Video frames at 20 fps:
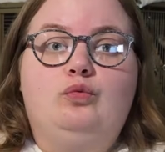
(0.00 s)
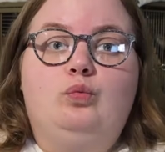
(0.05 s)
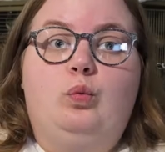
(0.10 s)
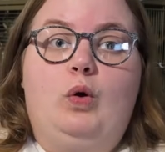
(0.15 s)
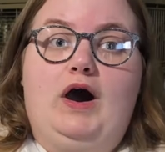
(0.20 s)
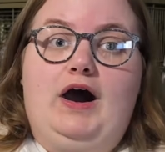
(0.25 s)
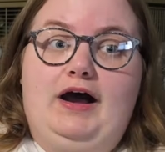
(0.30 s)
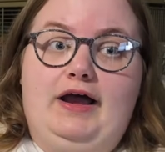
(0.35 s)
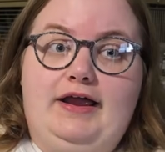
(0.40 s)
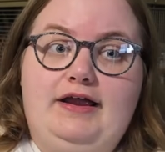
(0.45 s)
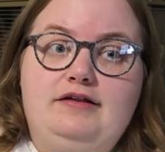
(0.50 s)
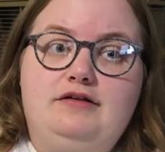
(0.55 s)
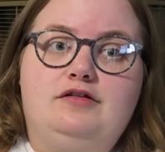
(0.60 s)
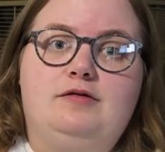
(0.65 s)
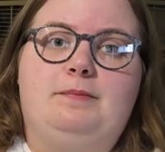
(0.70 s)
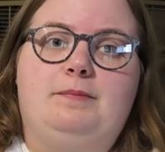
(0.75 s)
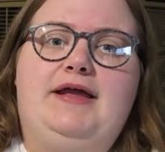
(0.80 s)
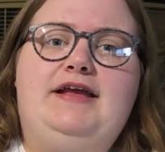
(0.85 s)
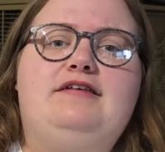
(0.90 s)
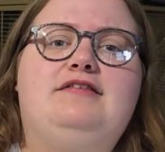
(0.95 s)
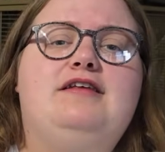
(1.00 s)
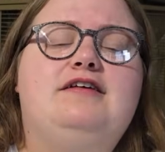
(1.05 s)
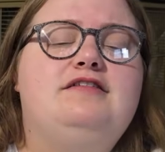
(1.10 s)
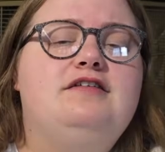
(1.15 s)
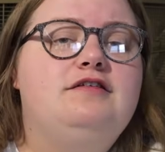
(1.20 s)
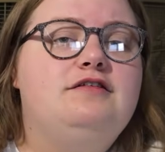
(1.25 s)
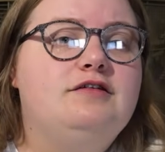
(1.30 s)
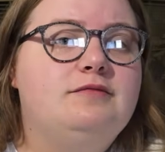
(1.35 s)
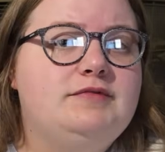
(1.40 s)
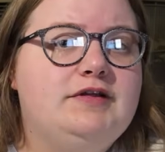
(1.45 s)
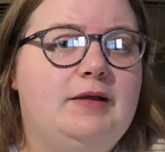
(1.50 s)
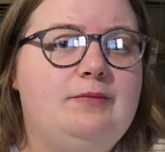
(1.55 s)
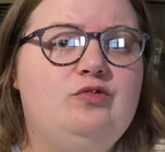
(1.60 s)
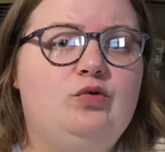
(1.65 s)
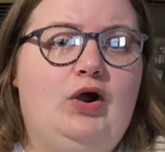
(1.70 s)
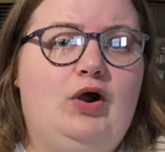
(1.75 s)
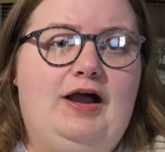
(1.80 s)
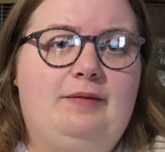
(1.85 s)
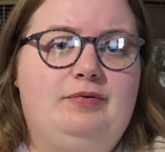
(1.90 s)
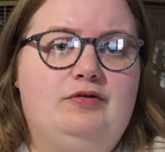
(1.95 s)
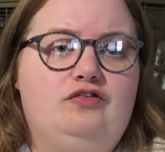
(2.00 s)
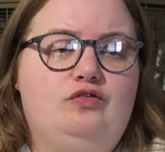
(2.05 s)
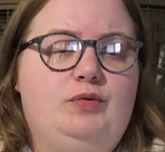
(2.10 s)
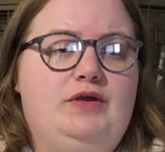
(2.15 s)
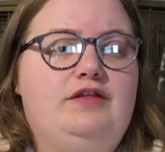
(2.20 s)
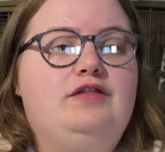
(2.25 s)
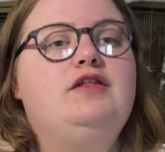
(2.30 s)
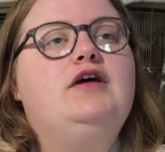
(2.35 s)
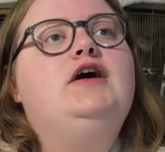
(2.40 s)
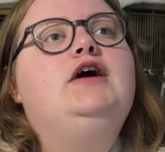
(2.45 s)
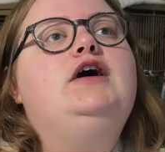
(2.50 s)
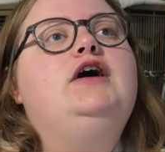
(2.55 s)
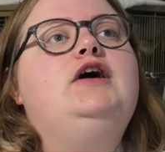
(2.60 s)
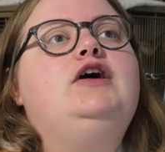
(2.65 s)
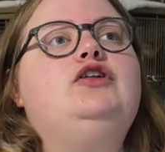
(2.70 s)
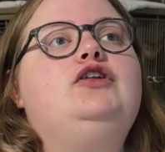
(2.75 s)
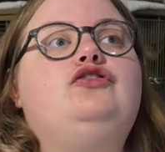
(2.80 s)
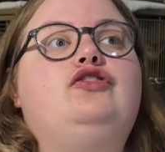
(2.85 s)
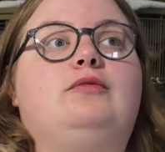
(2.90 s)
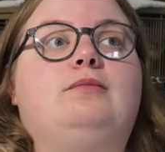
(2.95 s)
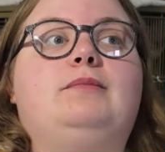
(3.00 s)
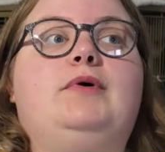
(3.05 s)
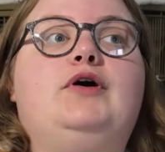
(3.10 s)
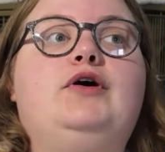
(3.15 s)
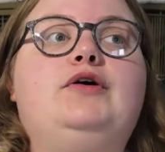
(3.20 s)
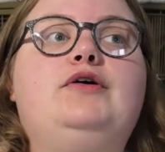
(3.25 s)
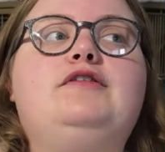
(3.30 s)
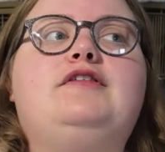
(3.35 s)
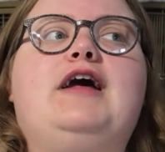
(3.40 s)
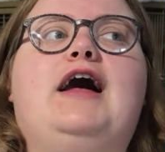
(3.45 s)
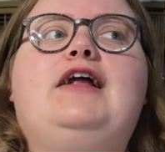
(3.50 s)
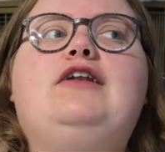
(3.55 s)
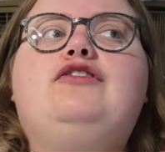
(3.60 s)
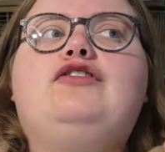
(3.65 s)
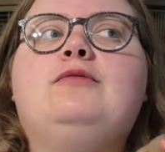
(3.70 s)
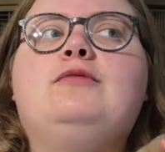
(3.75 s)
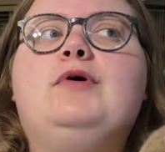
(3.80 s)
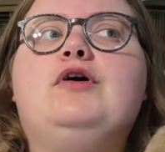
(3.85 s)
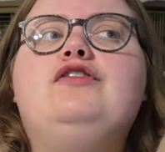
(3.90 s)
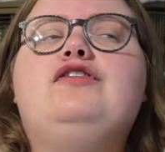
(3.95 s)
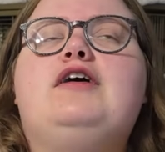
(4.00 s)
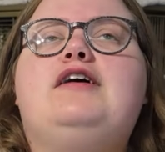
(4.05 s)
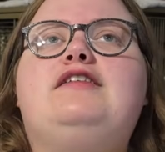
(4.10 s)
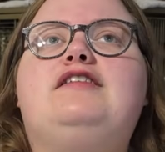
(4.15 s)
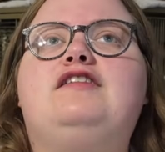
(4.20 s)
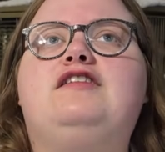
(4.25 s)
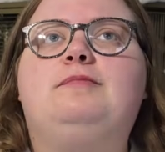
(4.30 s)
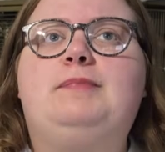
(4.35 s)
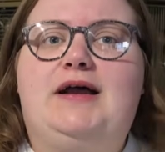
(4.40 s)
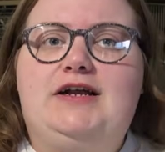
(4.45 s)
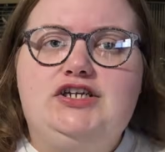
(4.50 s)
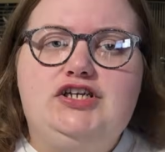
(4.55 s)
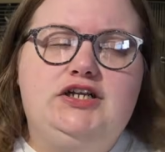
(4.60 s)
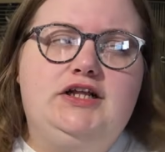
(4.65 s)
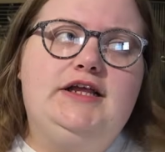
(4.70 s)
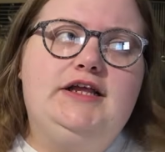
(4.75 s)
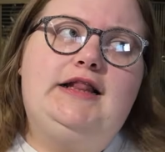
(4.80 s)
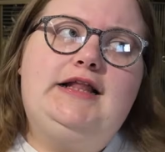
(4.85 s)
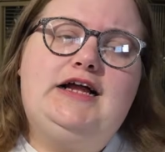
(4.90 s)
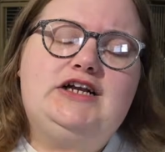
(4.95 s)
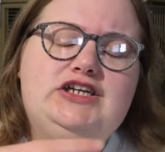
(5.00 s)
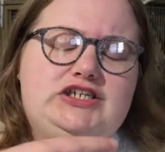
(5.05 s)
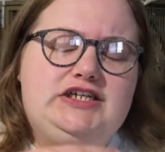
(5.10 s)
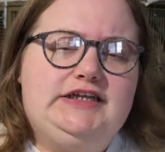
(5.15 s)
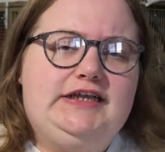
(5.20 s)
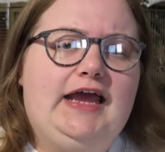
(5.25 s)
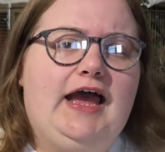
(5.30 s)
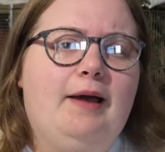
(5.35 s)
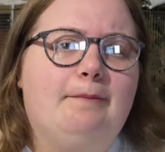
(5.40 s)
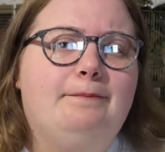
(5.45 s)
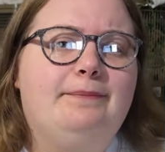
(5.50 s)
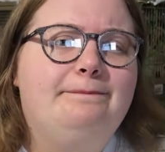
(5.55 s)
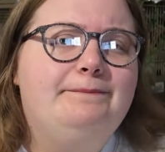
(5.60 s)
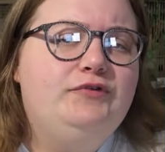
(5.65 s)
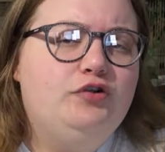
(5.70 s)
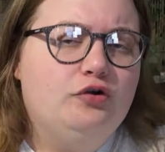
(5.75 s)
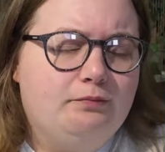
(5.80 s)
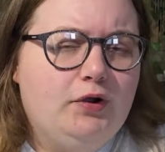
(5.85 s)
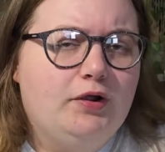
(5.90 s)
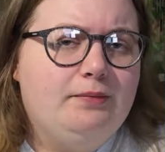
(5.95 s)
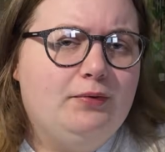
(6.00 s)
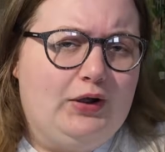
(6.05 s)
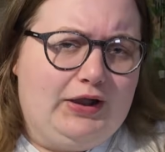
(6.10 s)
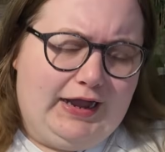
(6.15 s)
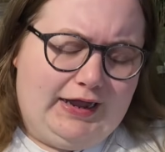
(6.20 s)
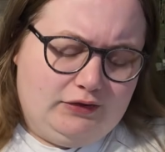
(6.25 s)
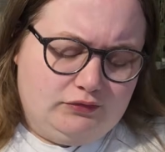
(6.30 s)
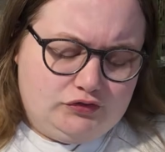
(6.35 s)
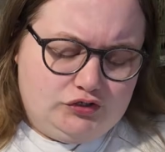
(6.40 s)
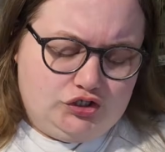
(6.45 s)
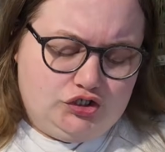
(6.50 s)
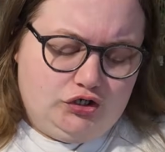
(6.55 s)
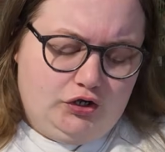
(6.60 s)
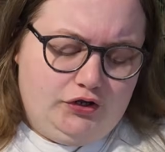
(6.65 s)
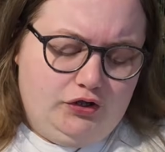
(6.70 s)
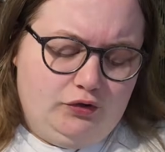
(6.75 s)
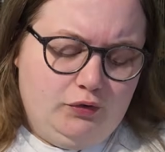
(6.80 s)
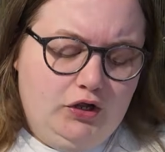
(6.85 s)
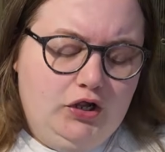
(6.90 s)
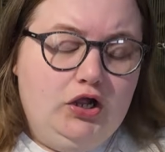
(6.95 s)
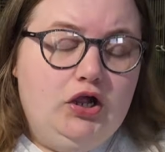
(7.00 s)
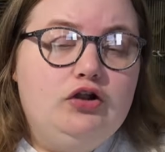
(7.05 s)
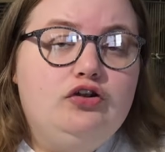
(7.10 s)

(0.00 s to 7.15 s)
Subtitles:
too wide at the base. This is sometimes what happens with Dumbos, and Dumbos especially. I'll actually get a Dumbo book out to show you.